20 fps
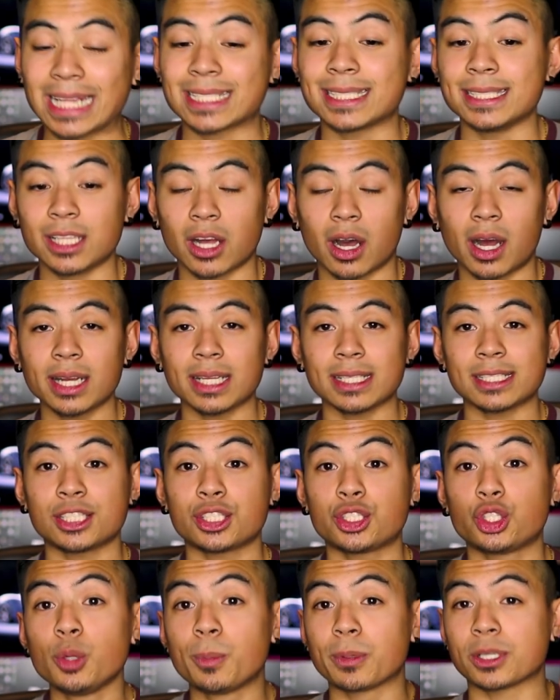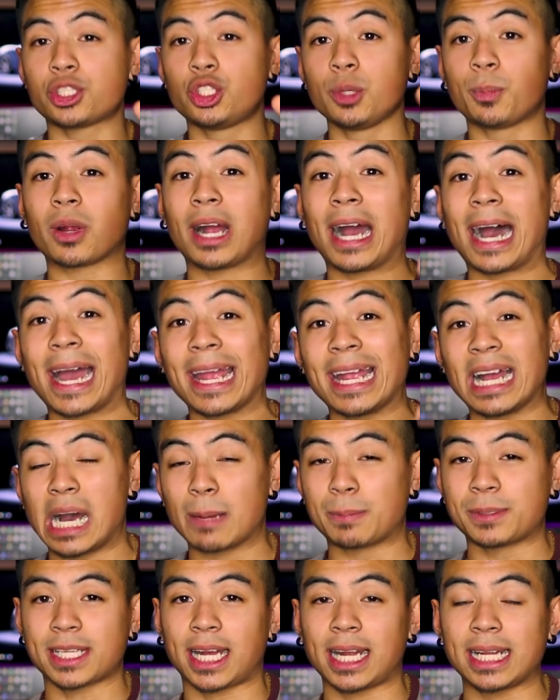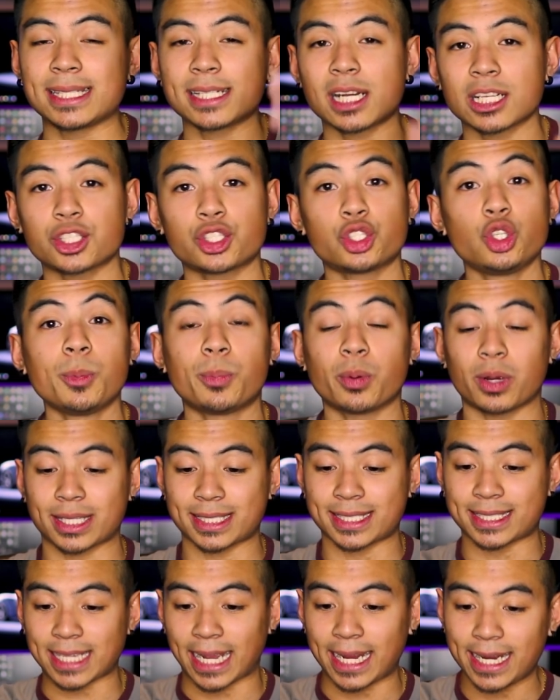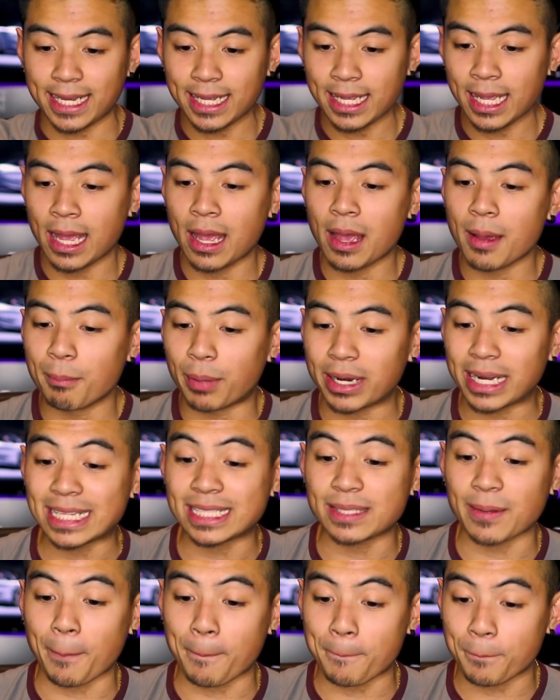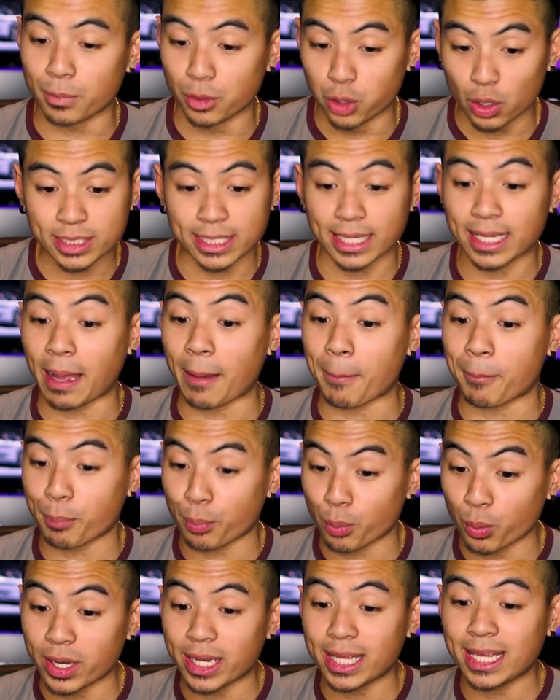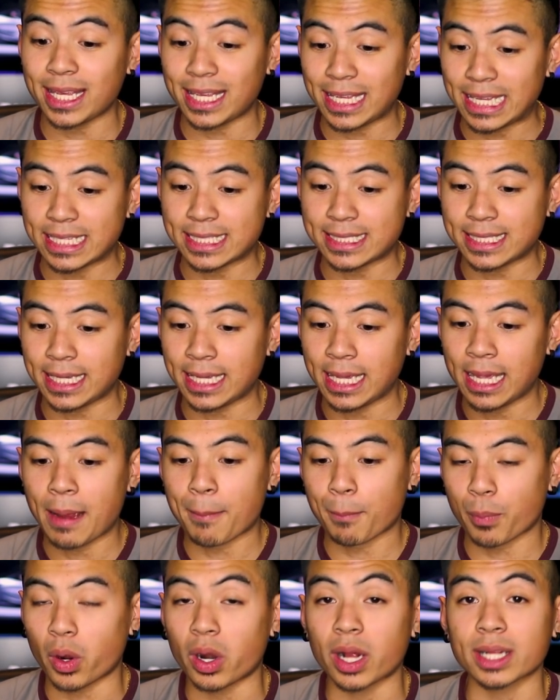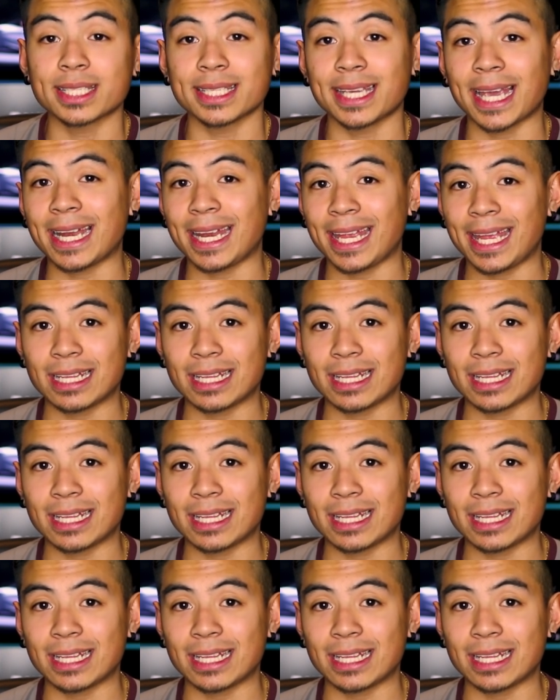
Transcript: it's not super, super high upside. It's not super exciting, but it looks like a pretty easy product to get